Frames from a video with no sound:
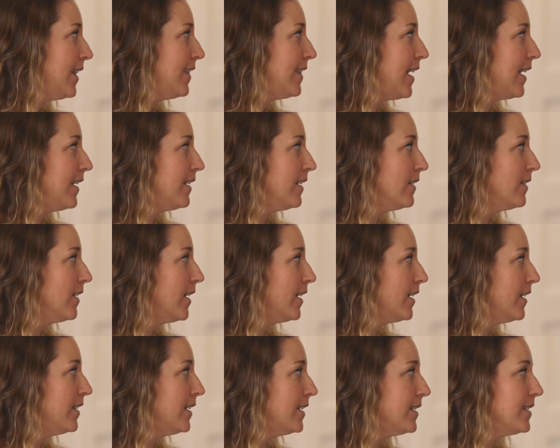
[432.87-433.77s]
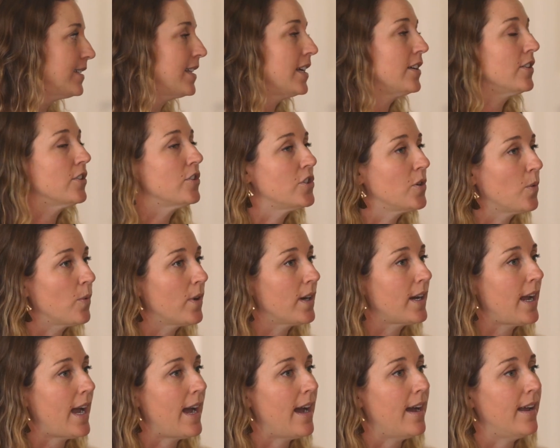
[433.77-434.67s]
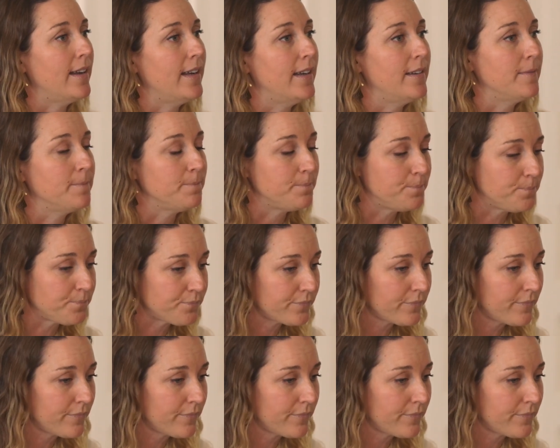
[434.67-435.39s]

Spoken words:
that a lot of this energy work had. And